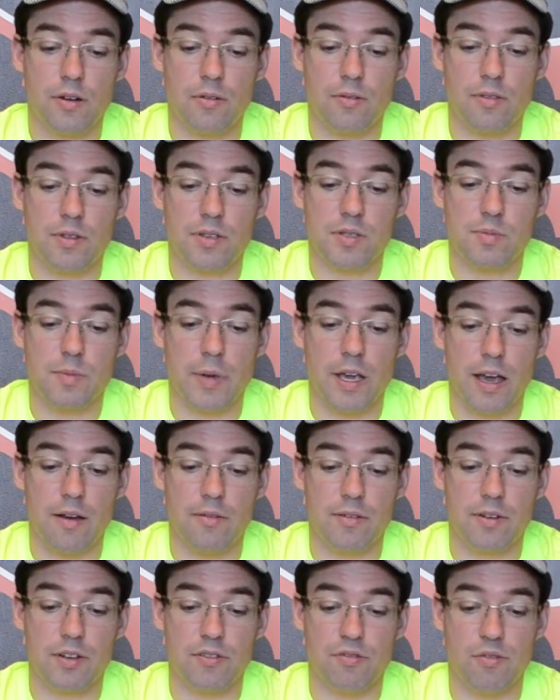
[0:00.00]
this may
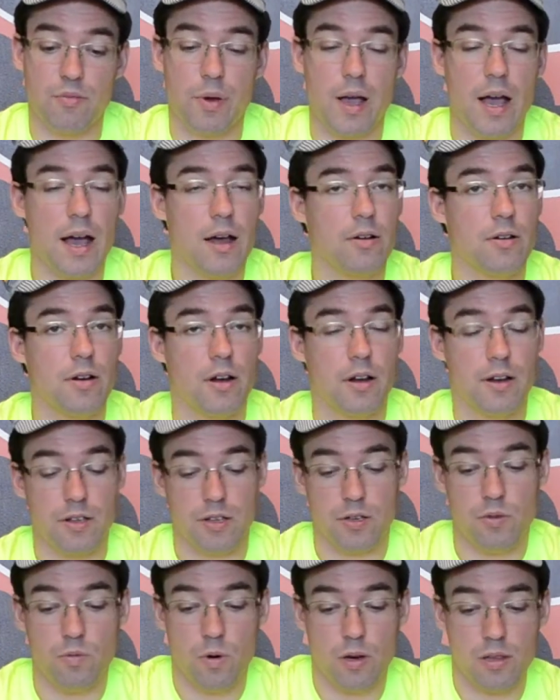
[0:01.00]
have a different pattern on it,
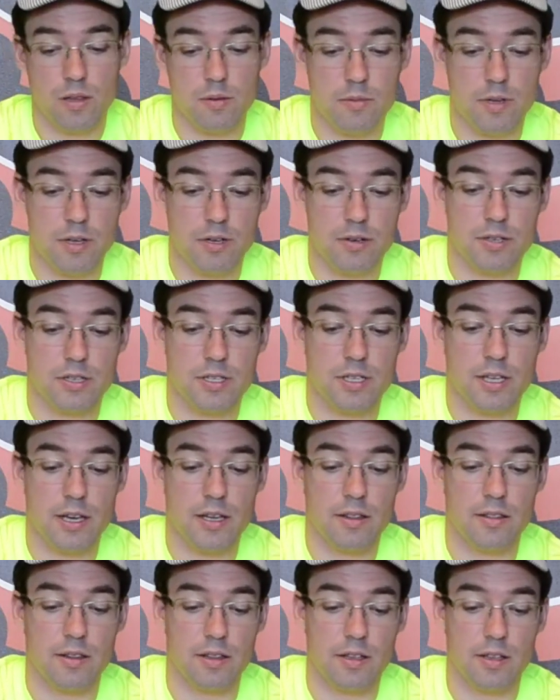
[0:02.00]
you want them to
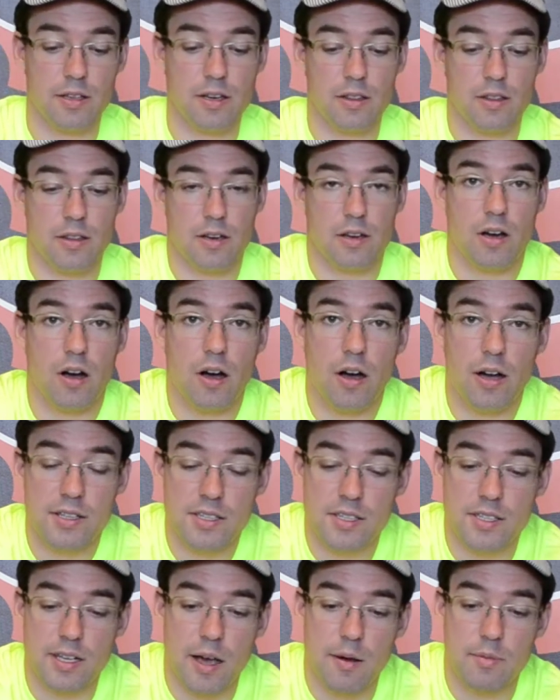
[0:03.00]
understand the
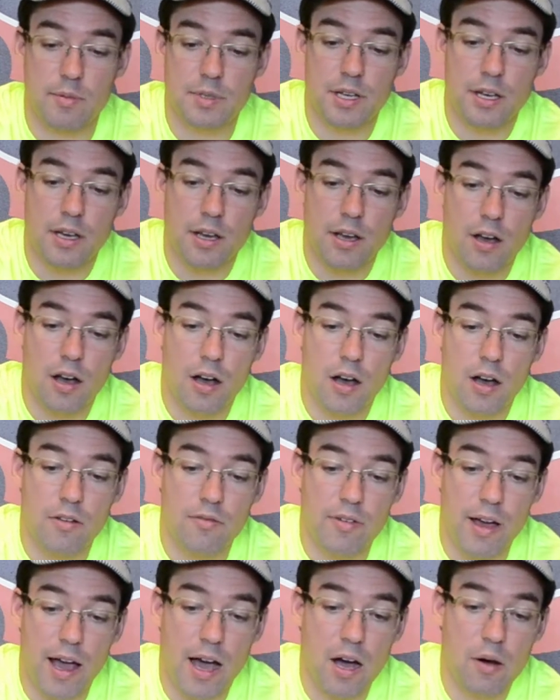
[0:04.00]
concept
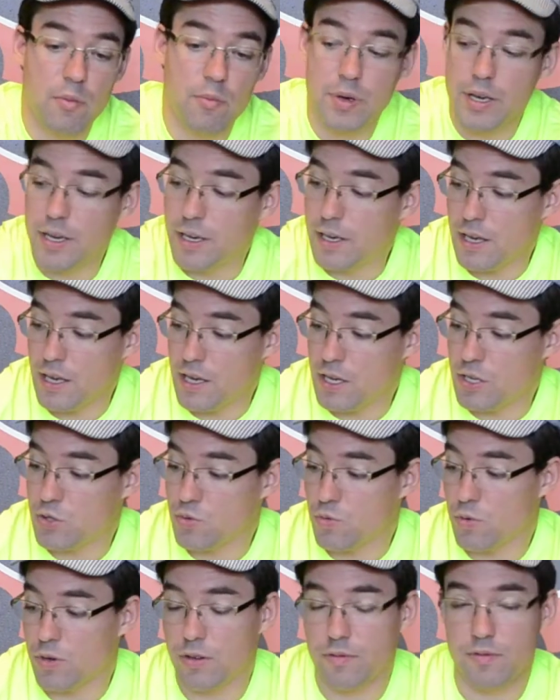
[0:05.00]
of how big
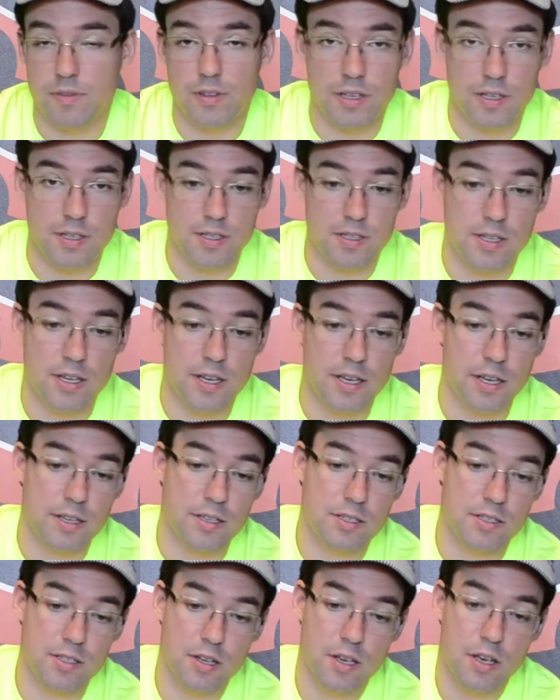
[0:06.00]
each one of these
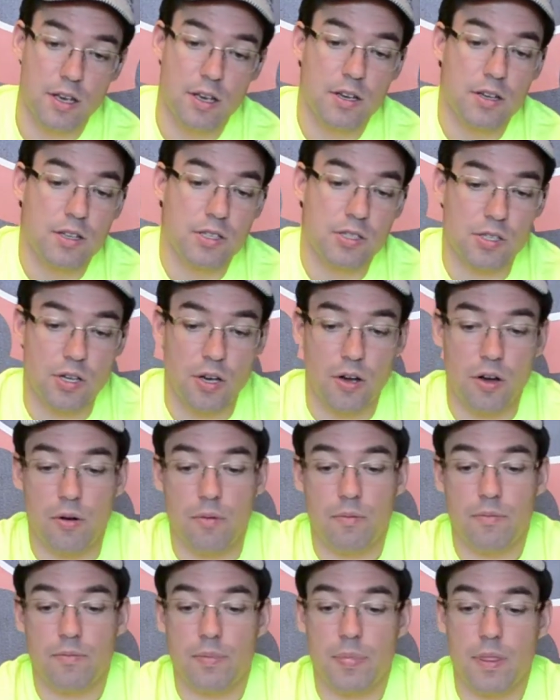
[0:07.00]
is.
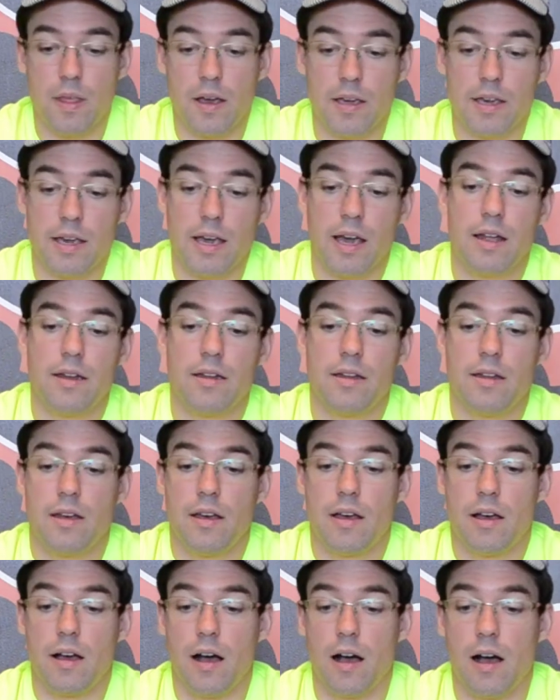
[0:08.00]
So again,
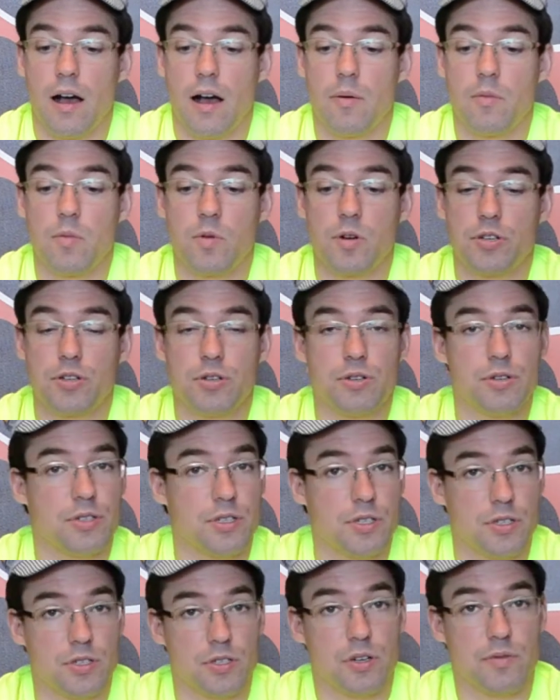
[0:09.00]
we're
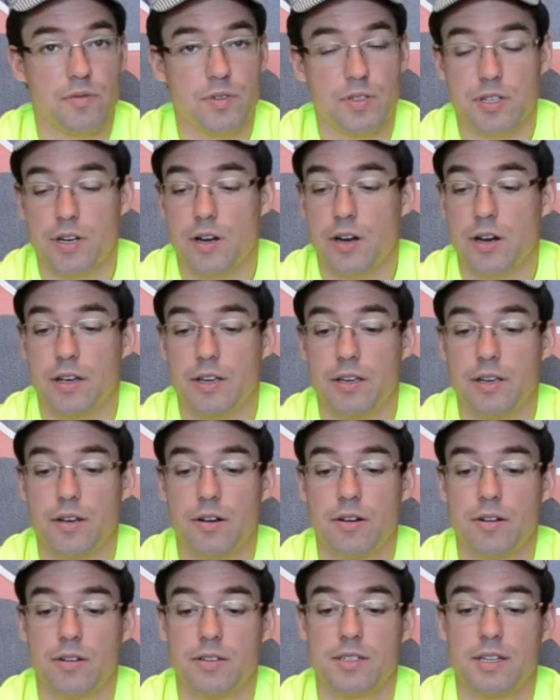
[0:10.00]
introducing surface area
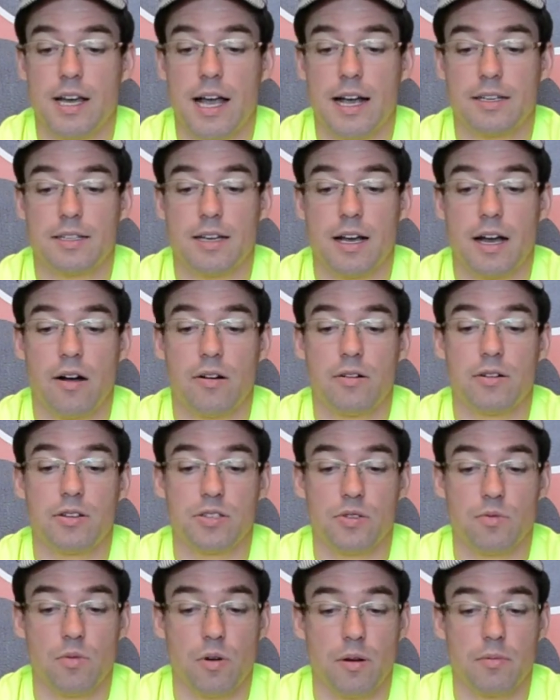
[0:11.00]
here, tactile,
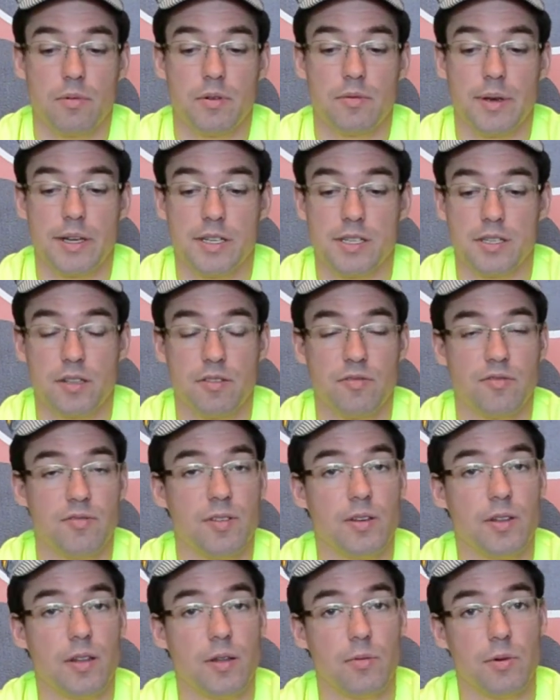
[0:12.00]
because you want them to basically
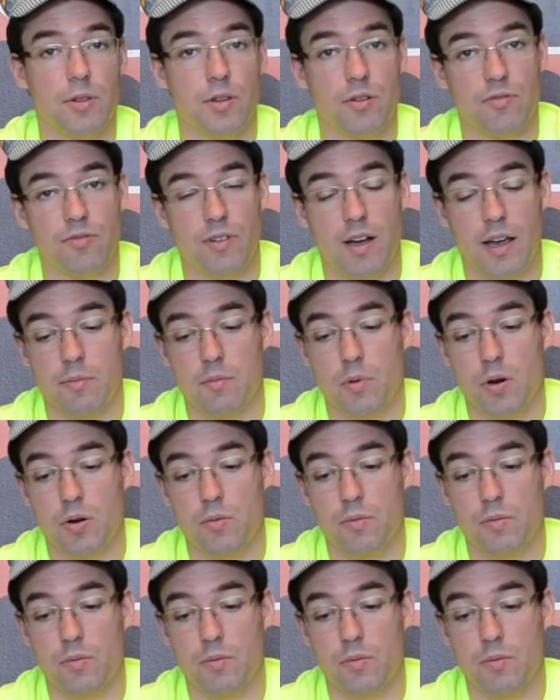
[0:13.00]
feel it with their fine motor